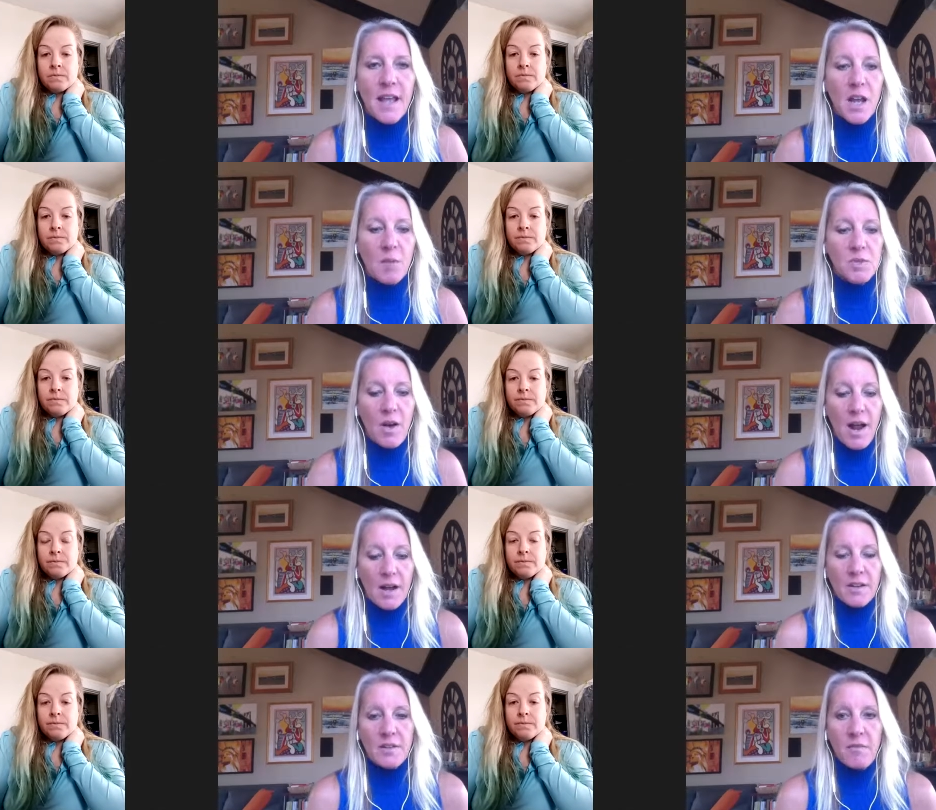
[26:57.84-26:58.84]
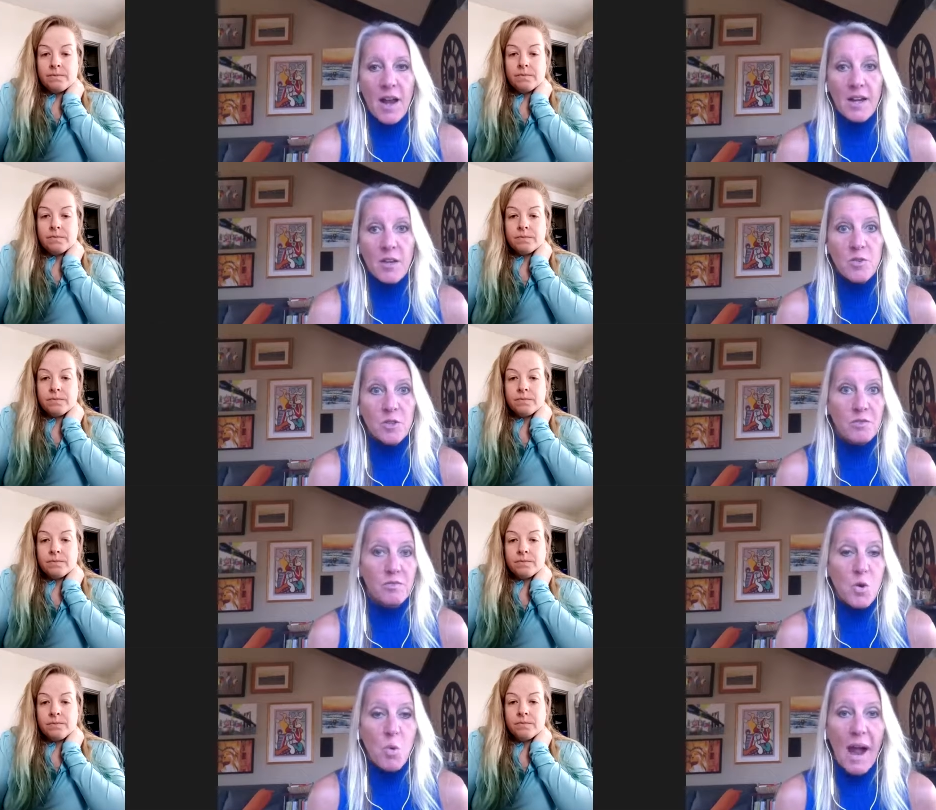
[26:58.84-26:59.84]
Speaker 1: that up. So how do you divide it?
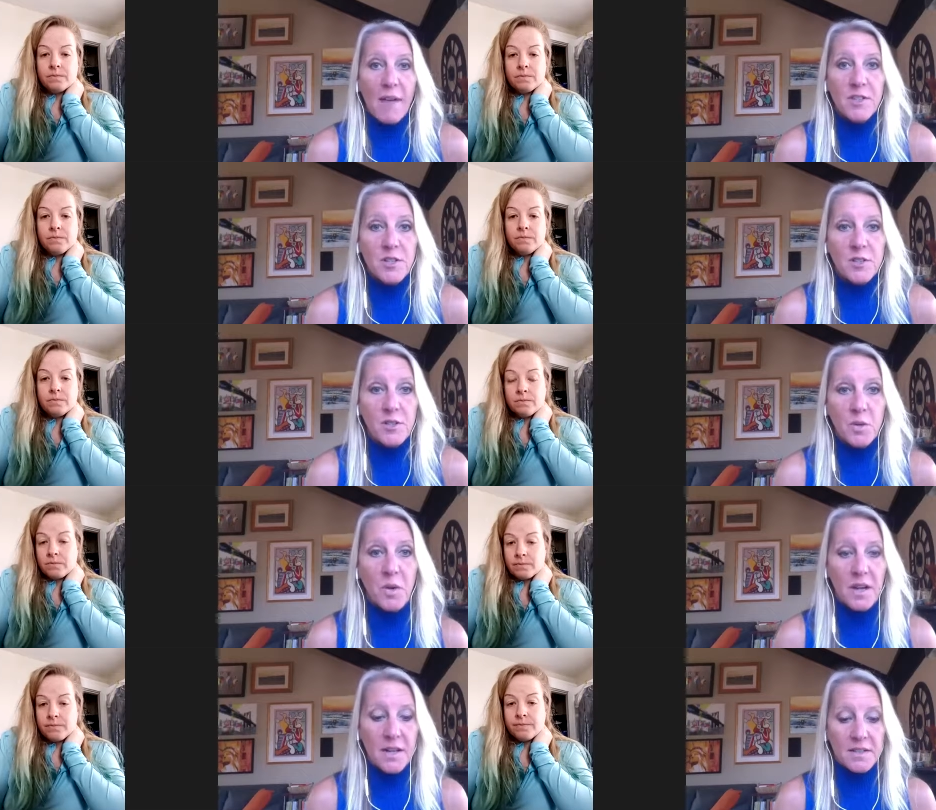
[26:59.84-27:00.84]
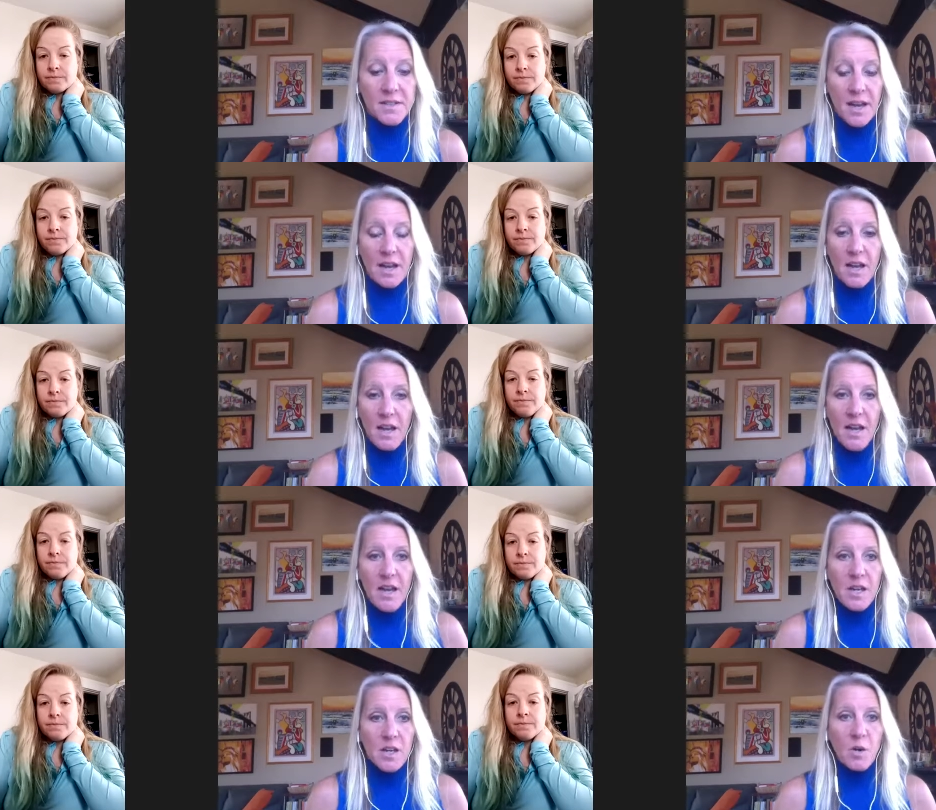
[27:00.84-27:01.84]
You have to just do it and say,
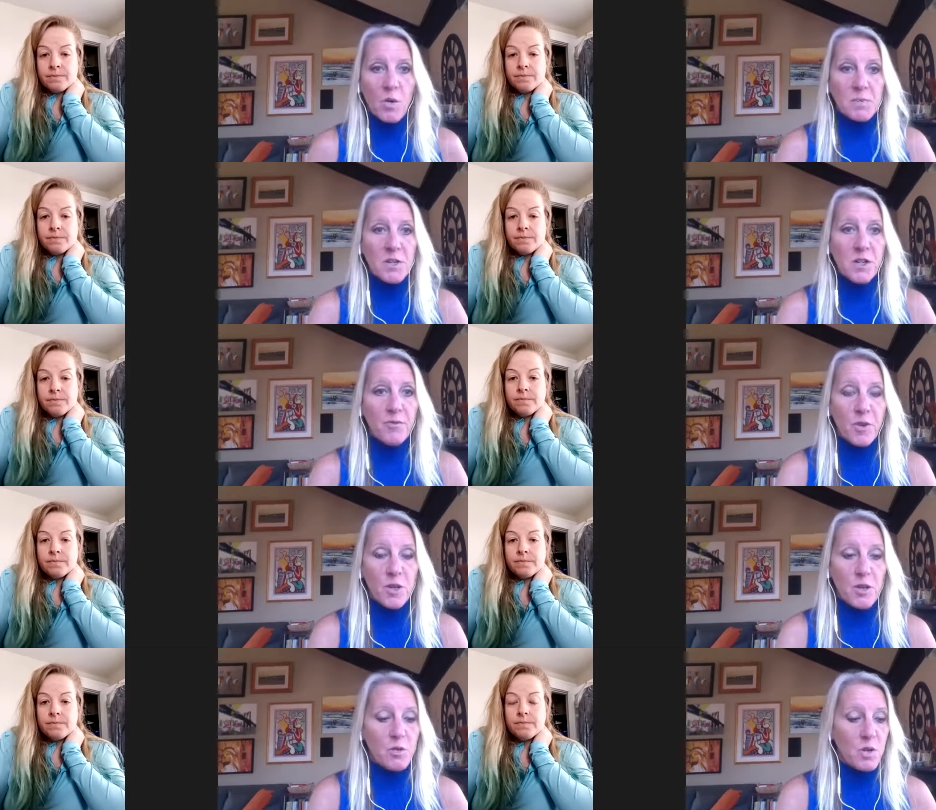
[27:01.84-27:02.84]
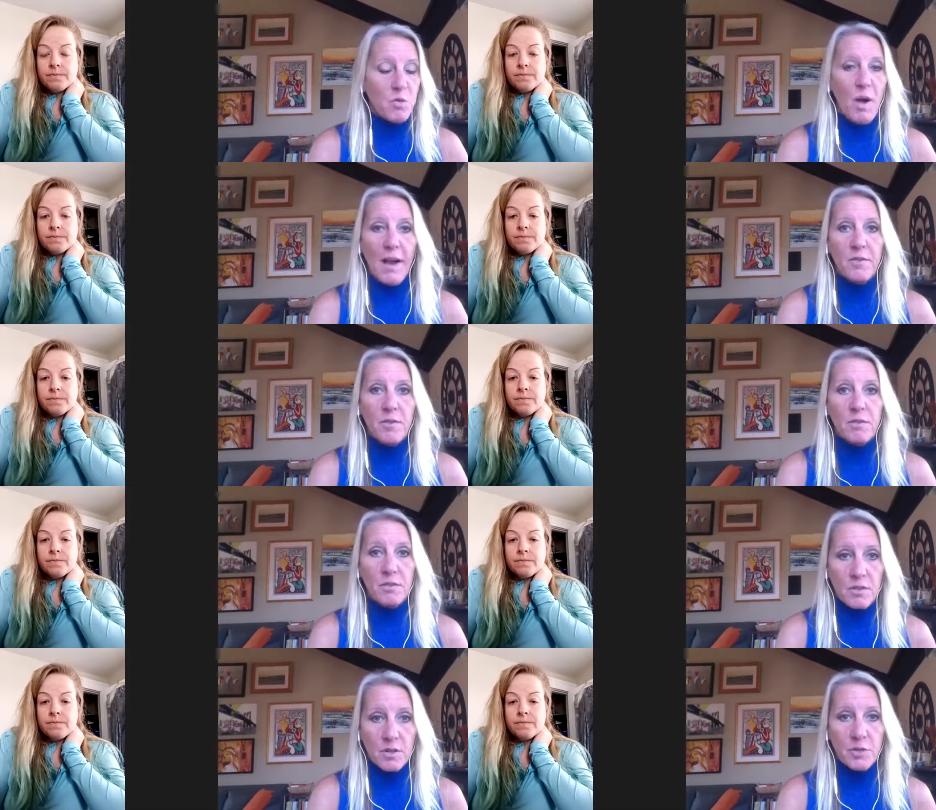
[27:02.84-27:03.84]
you know, especially for you, you have your
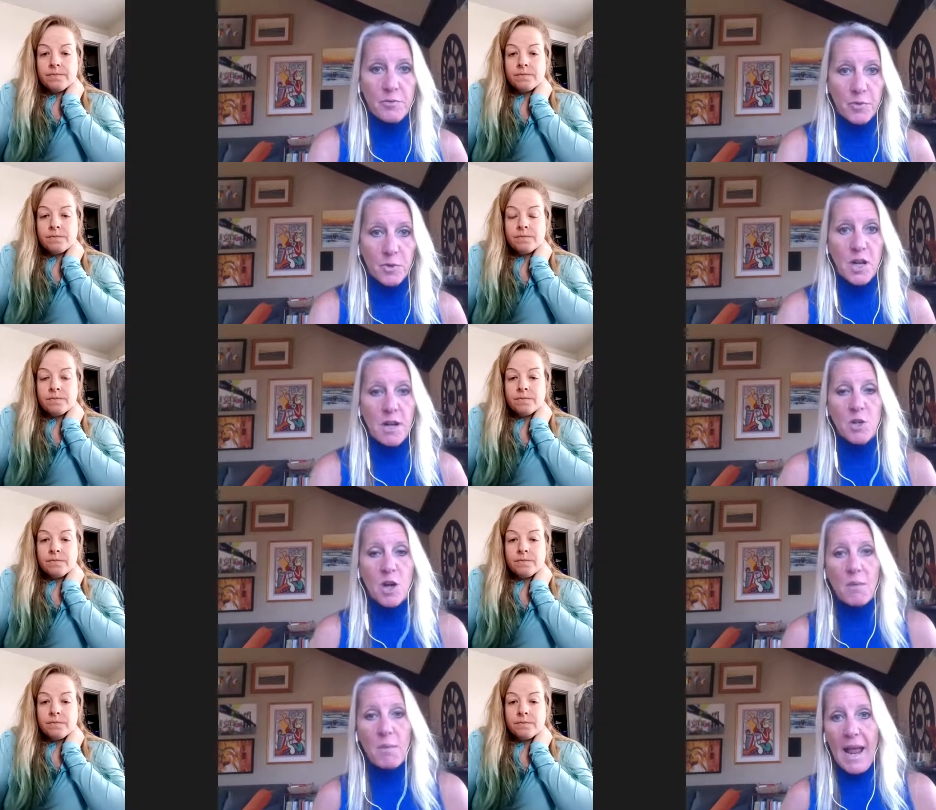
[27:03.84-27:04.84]
full-time job